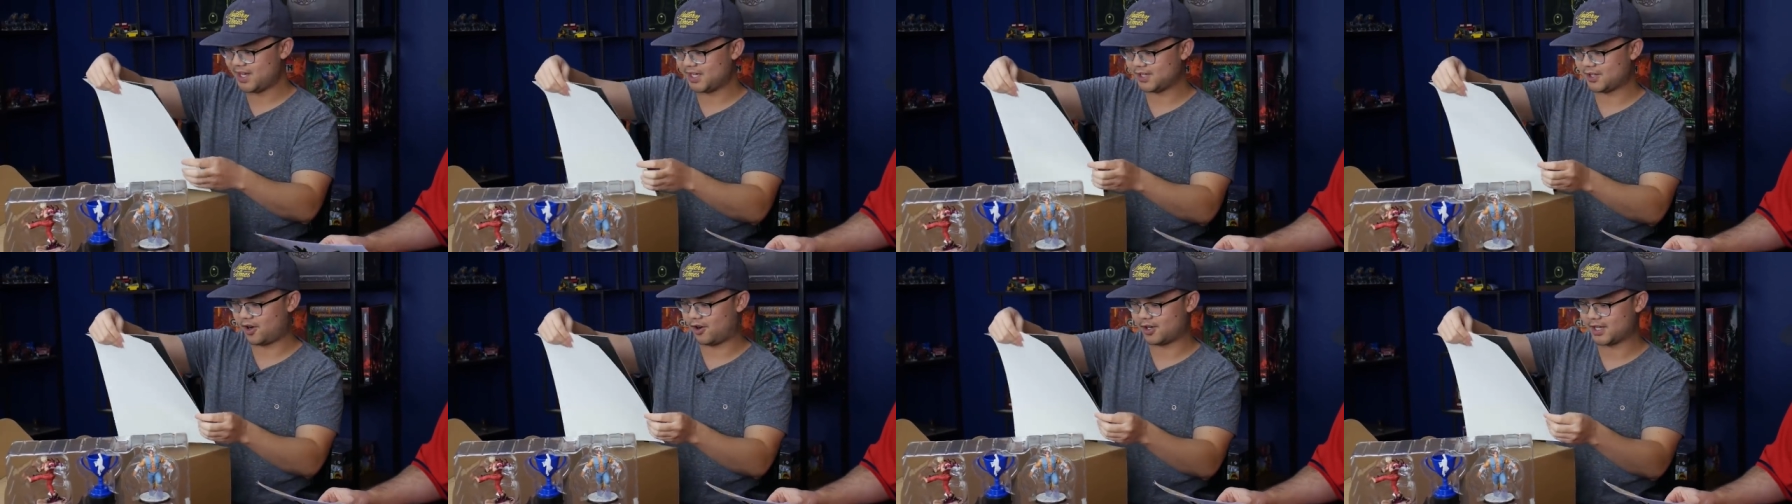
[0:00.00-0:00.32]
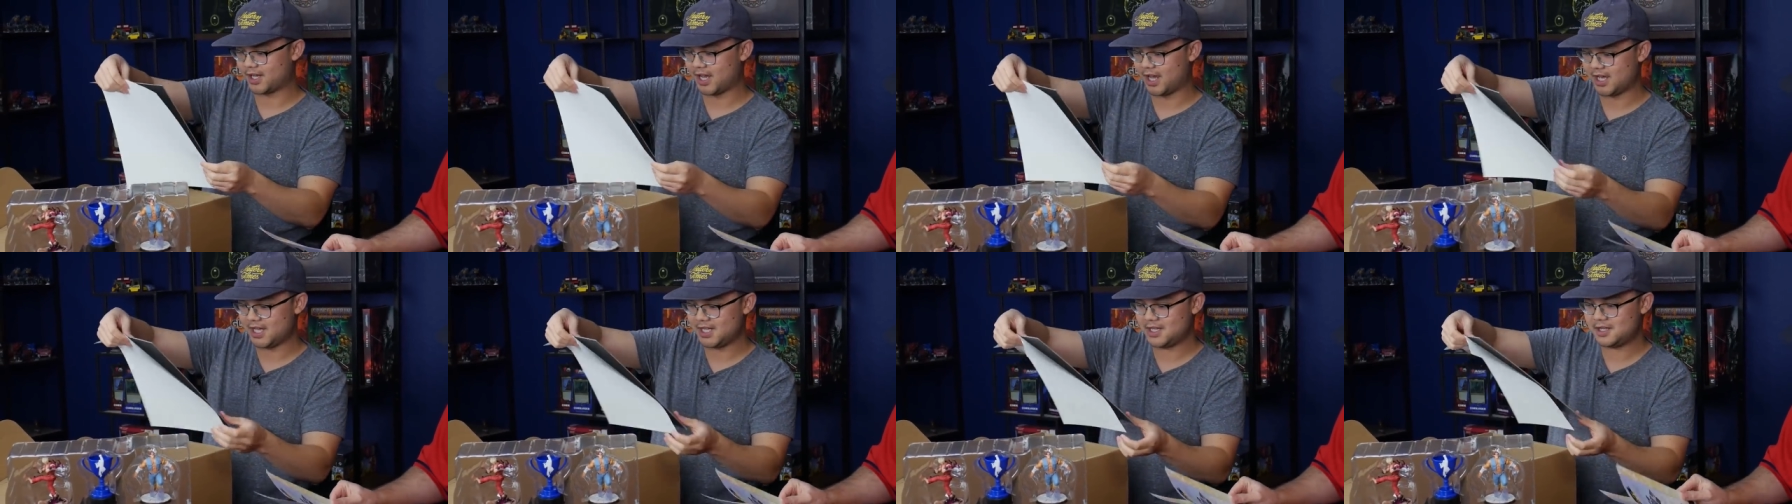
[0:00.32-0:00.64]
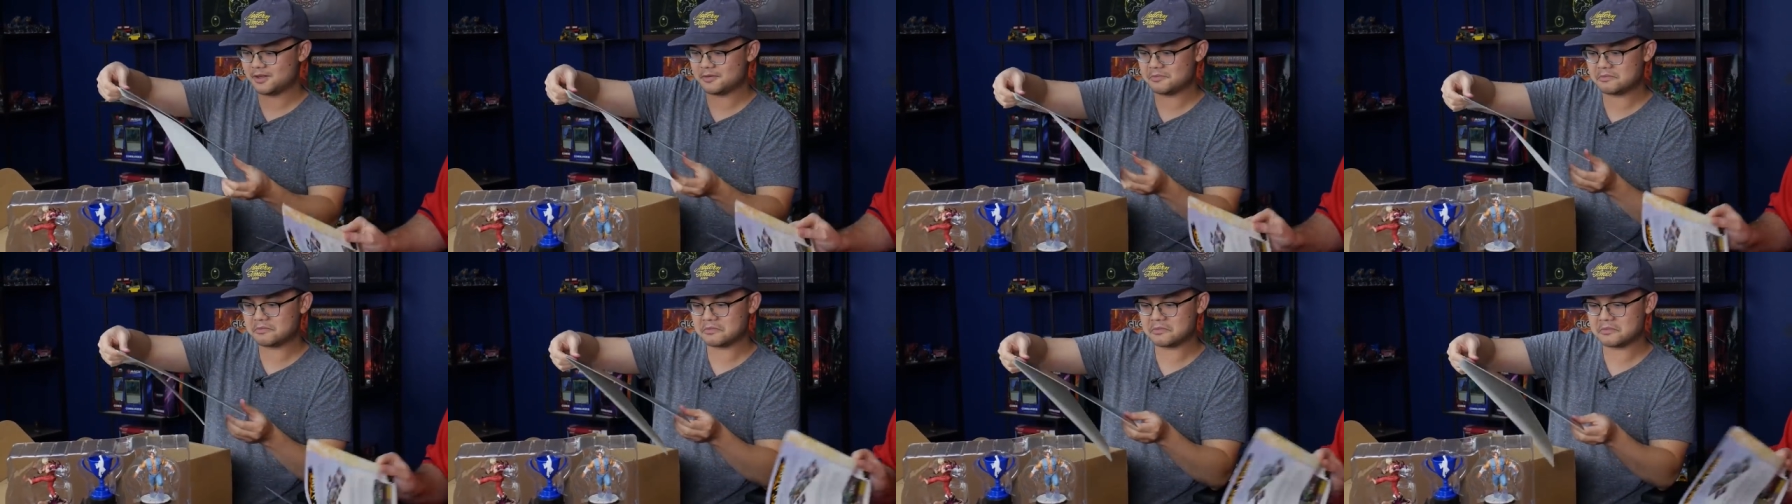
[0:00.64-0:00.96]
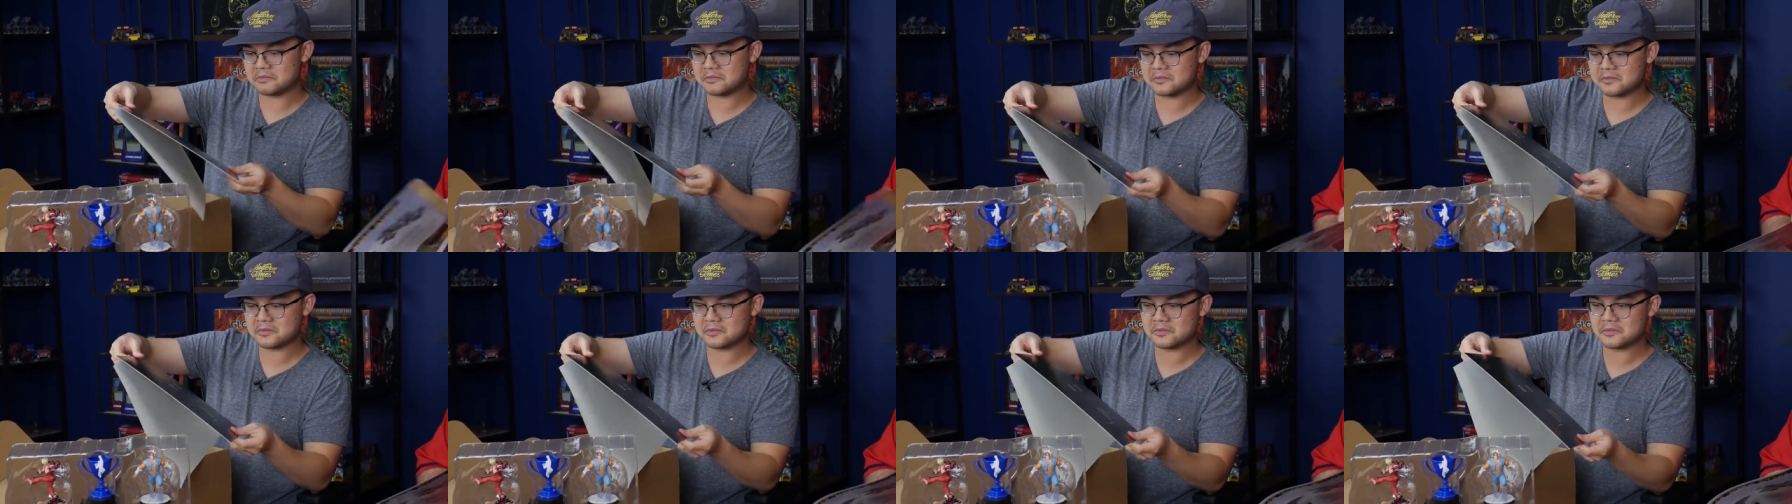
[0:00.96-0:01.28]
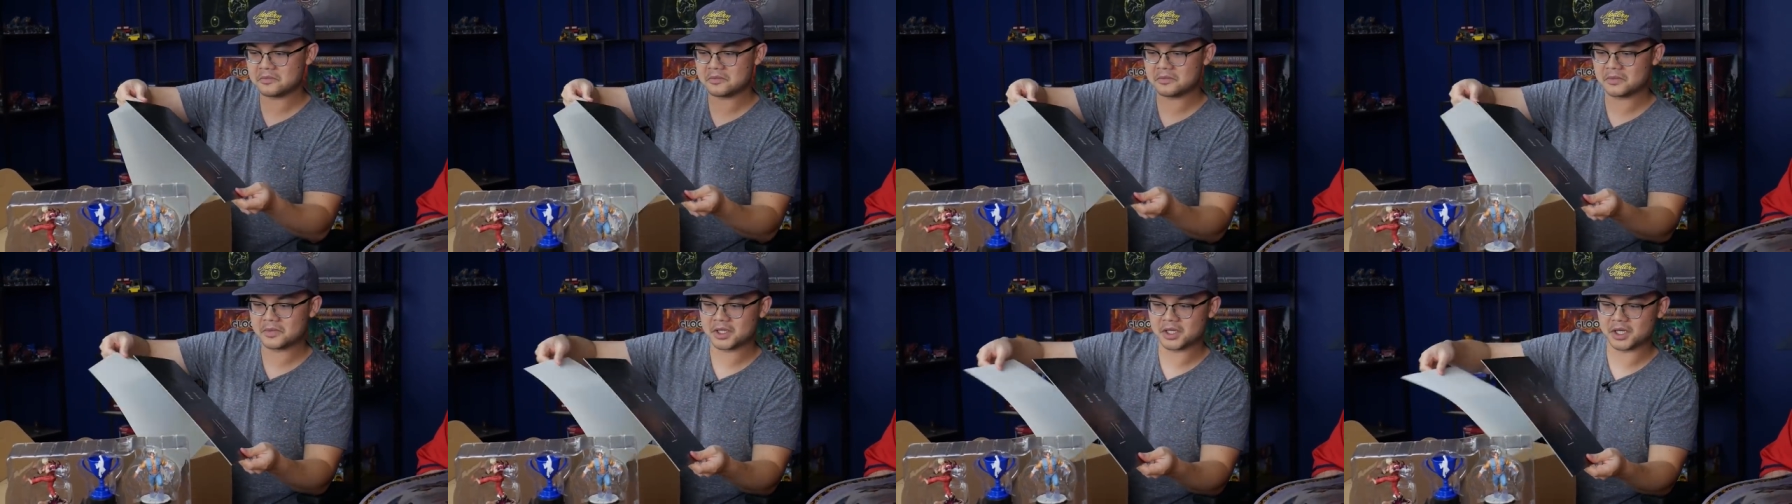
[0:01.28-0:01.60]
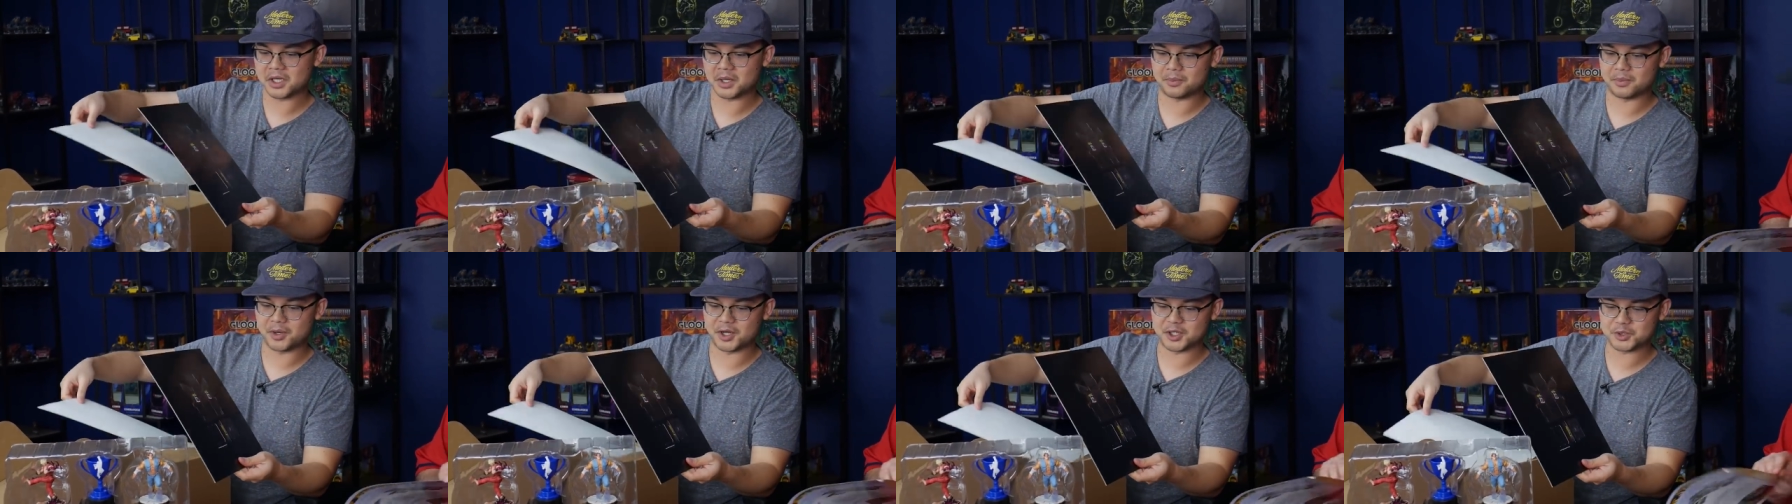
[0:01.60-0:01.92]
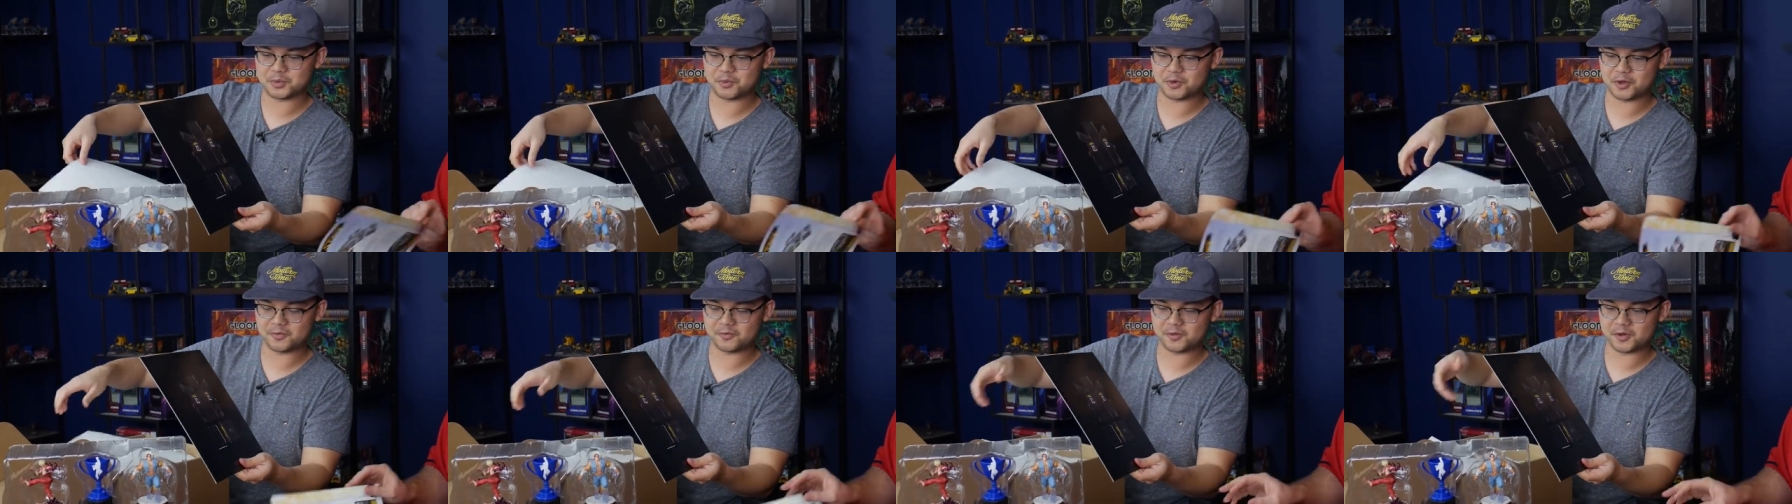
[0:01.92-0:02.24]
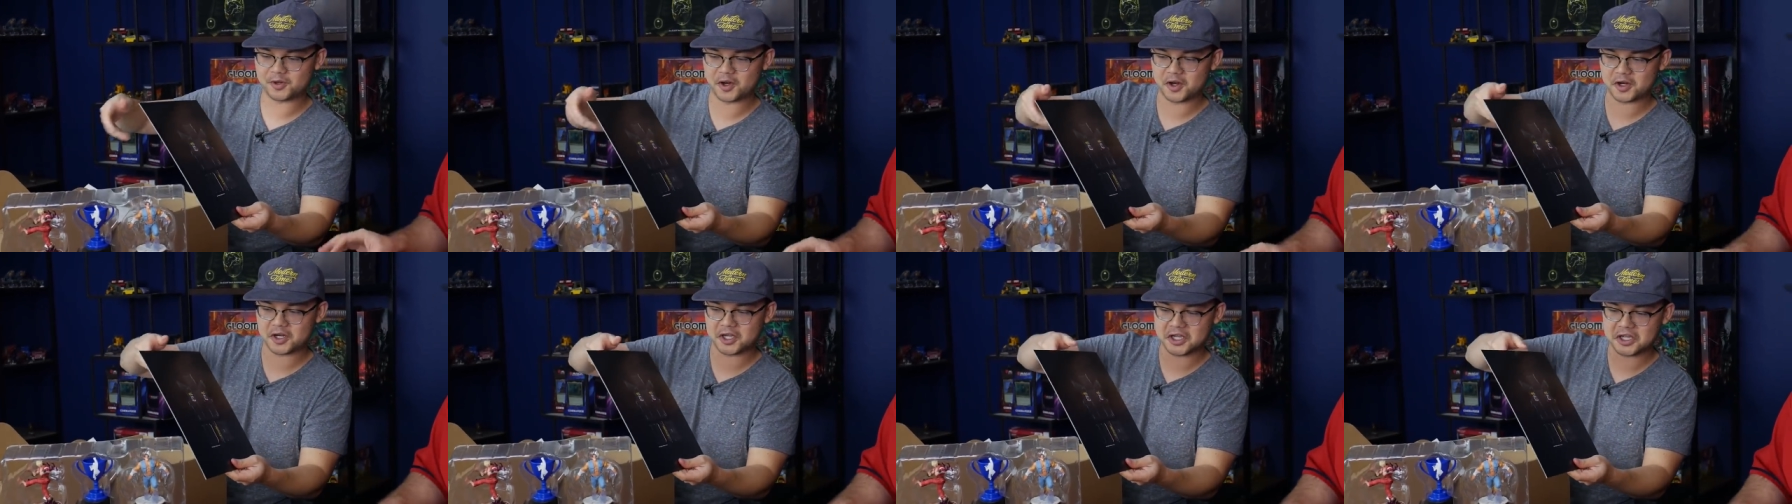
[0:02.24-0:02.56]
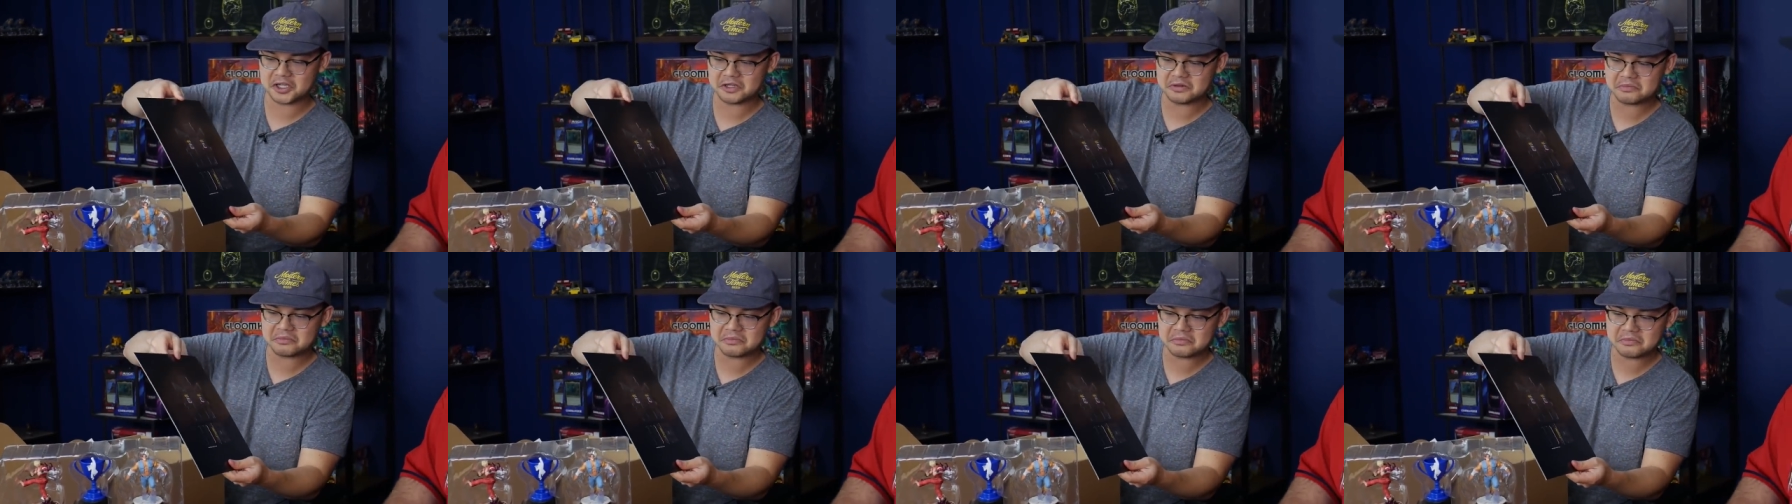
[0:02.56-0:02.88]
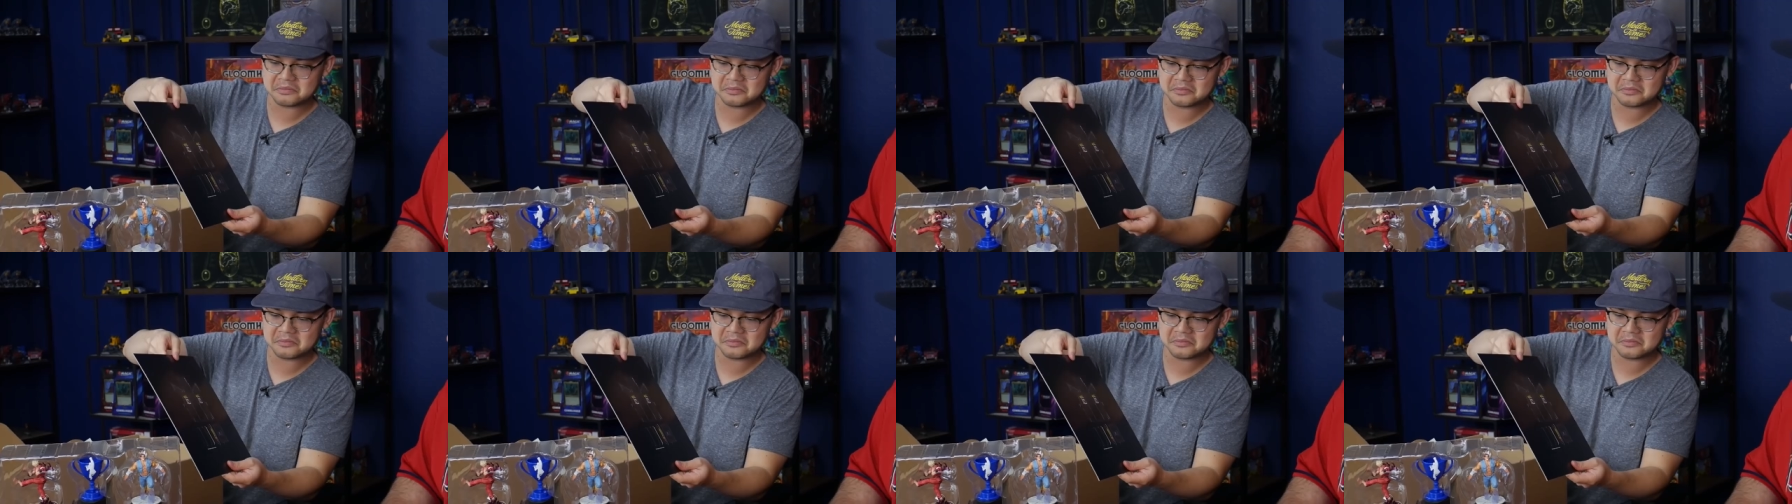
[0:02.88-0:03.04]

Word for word: make an arcade? A punch board for an arcade?